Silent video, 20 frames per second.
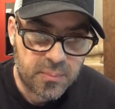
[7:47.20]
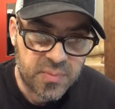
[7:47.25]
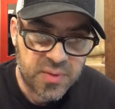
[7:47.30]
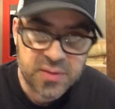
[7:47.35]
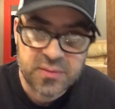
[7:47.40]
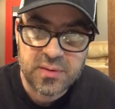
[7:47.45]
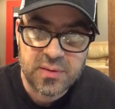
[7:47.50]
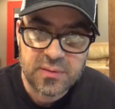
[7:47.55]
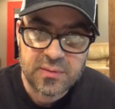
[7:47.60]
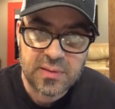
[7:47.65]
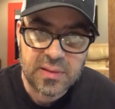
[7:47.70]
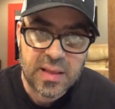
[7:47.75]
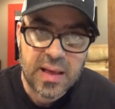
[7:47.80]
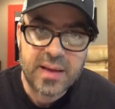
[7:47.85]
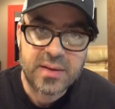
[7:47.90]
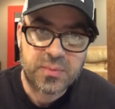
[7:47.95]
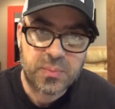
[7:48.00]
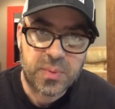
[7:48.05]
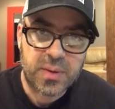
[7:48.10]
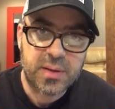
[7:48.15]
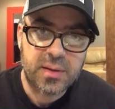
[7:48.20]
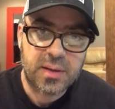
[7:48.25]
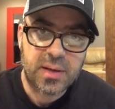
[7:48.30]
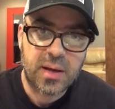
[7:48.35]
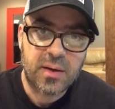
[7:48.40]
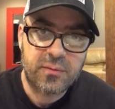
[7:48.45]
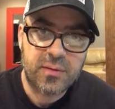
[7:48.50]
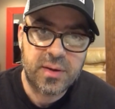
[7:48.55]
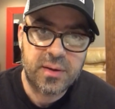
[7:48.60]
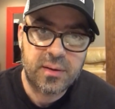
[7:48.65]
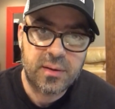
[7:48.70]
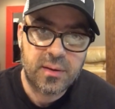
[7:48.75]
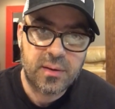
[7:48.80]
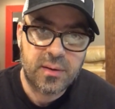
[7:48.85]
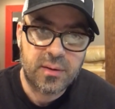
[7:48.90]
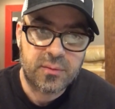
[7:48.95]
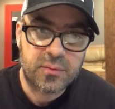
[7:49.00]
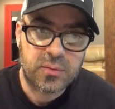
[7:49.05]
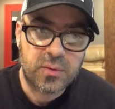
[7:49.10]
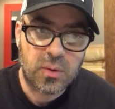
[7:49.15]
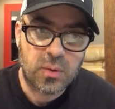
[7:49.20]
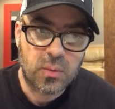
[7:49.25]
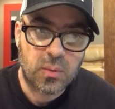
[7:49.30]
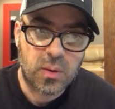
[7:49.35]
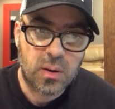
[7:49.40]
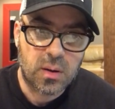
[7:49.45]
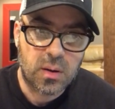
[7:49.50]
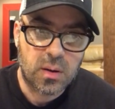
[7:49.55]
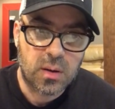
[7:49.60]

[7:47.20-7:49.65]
this is the last printing of it. So